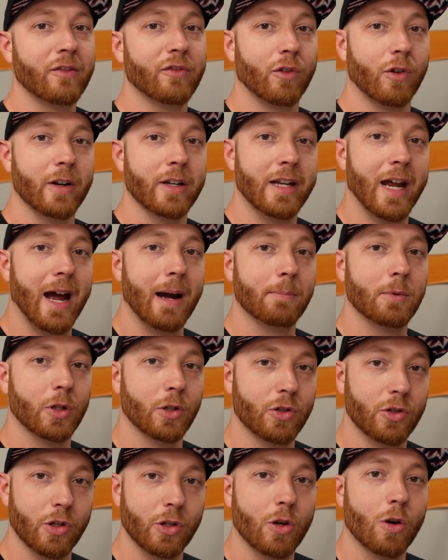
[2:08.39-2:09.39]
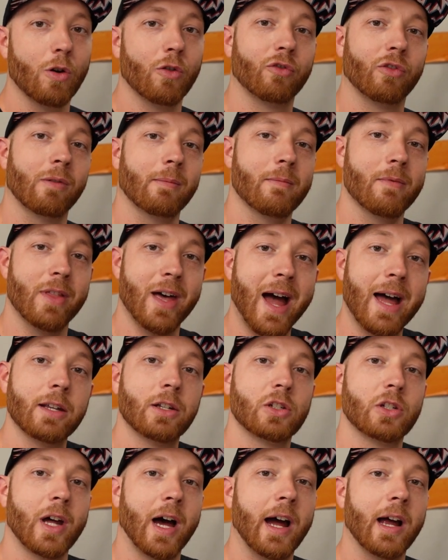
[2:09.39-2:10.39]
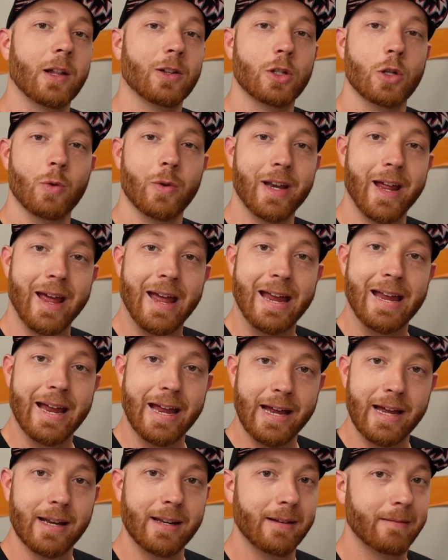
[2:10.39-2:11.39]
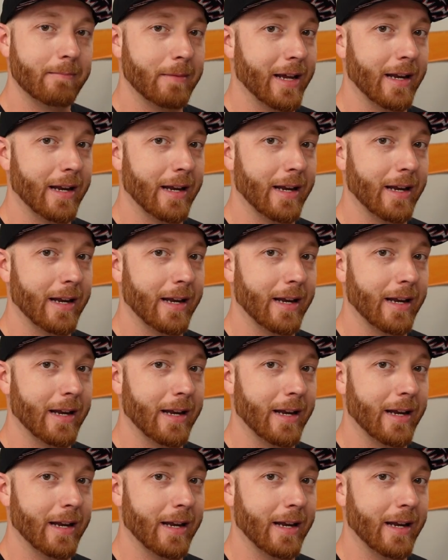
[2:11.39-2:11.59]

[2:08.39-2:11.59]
for adapters to go from that style to an AN,